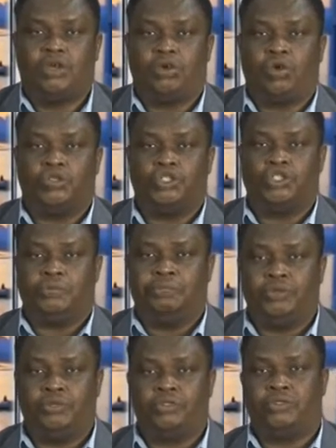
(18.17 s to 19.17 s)

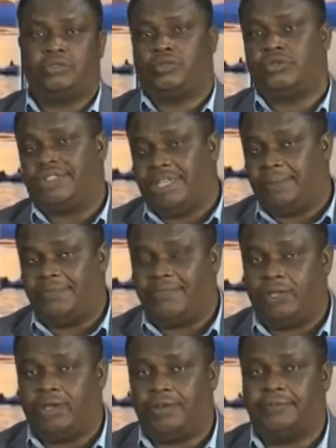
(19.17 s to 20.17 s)
contribute to team
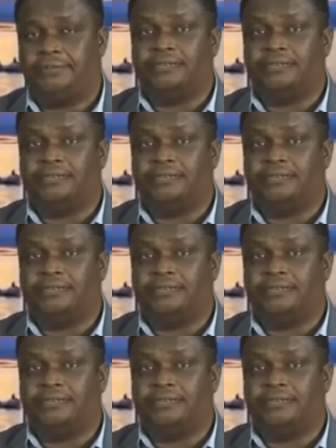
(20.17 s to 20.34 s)
failure.